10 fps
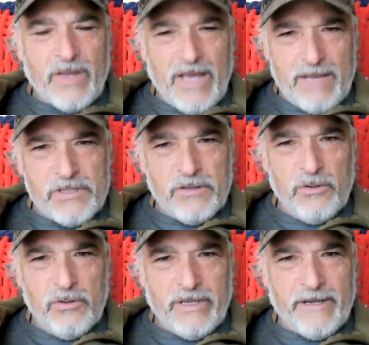
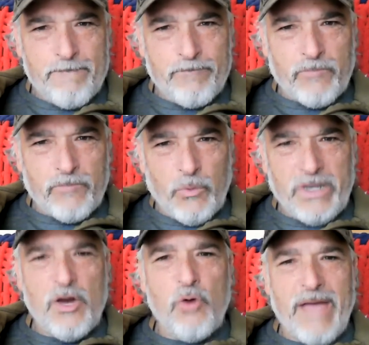Absolutely, we
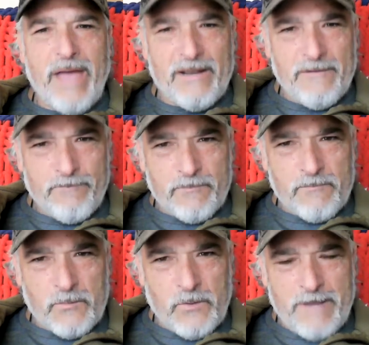know that,
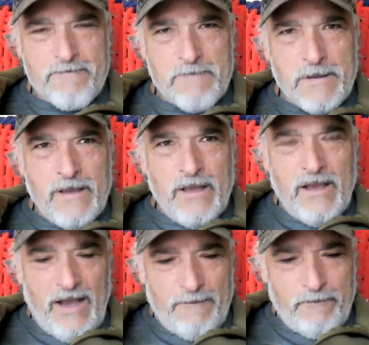right?
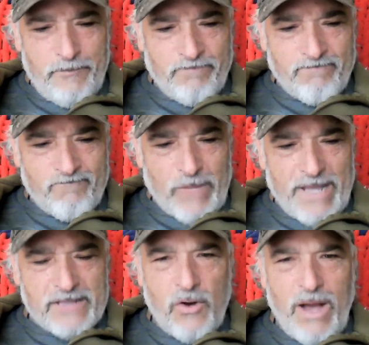um,
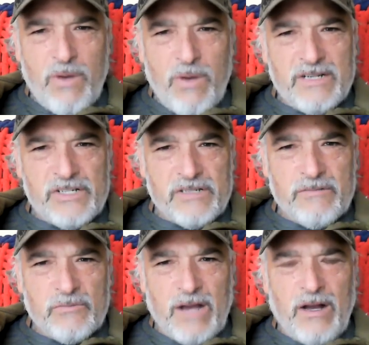and so I want to just
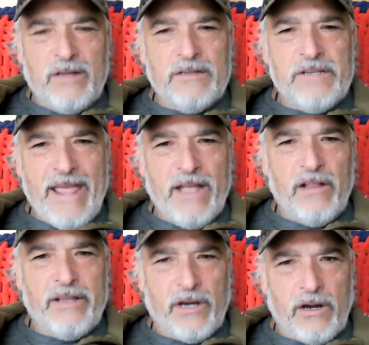nail
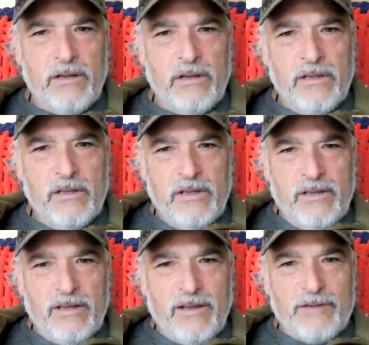here.
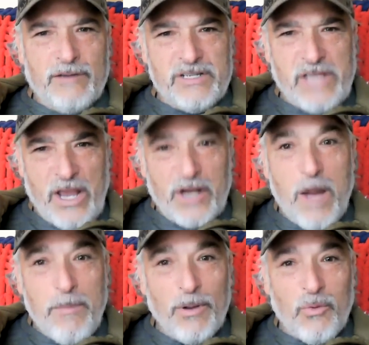I was going to say a
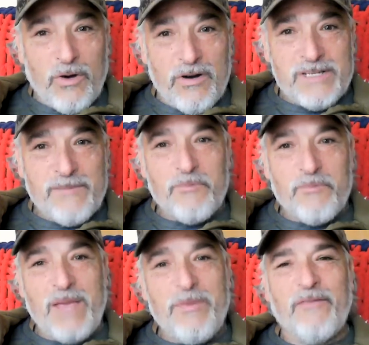couple of words, but
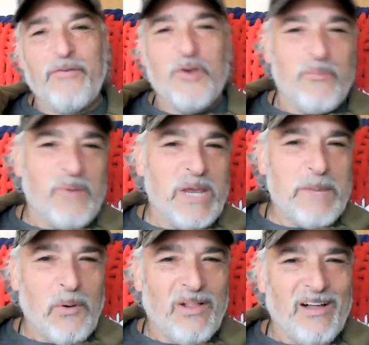maybe a few
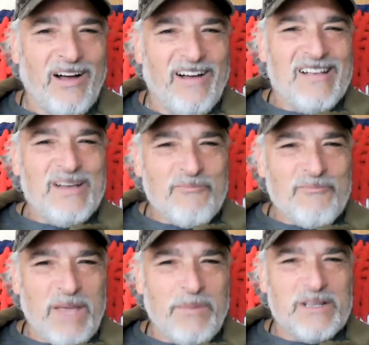people.
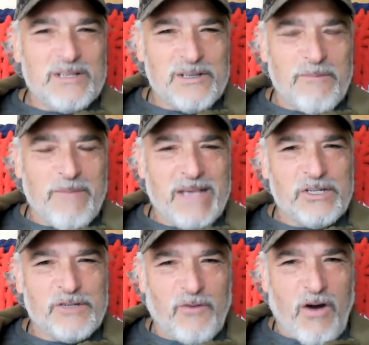Maybe this is a
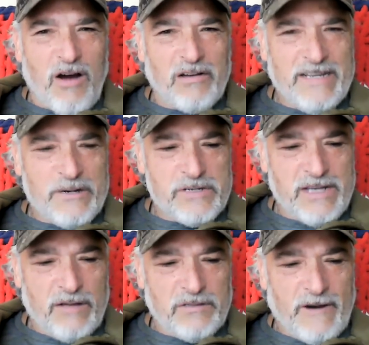message for our leaders
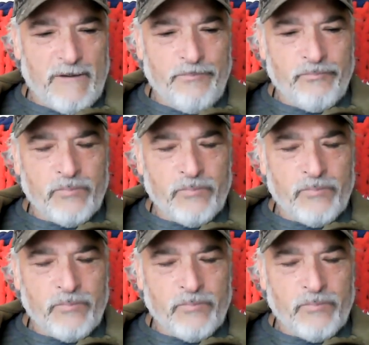out there